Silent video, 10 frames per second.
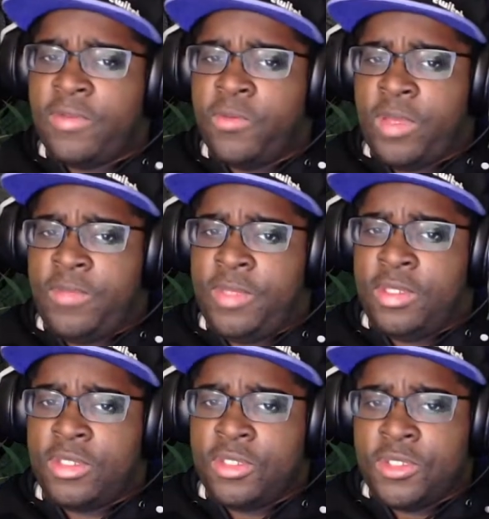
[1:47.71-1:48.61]

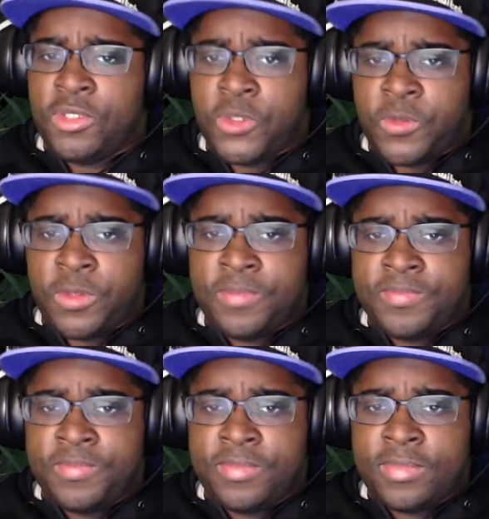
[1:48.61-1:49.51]
weapons to choose from,
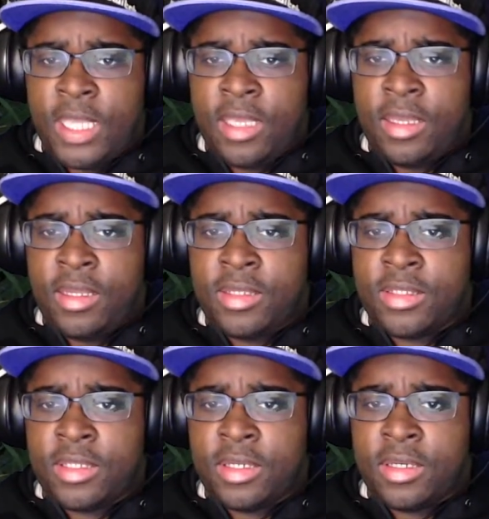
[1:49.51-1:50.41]
and it's
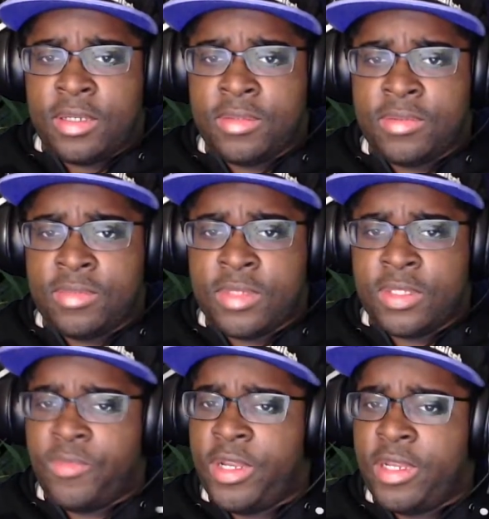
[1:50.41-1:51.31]
a
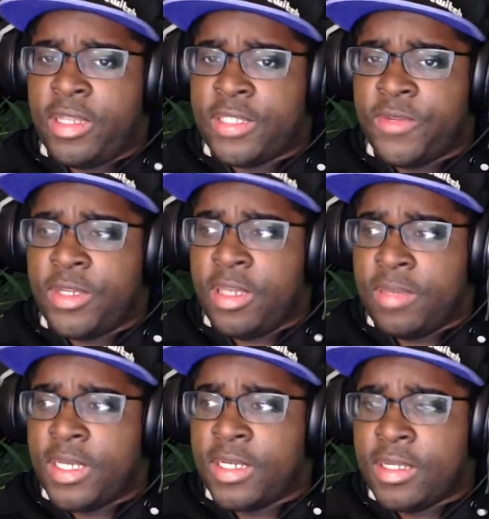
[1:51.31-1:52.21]
pretty nice free game,
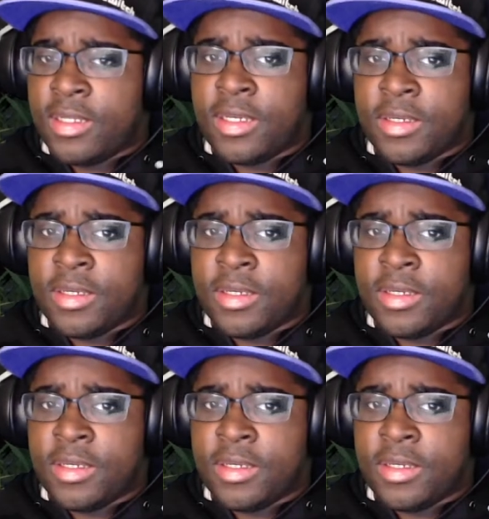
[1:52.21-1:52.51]
not gonna lie.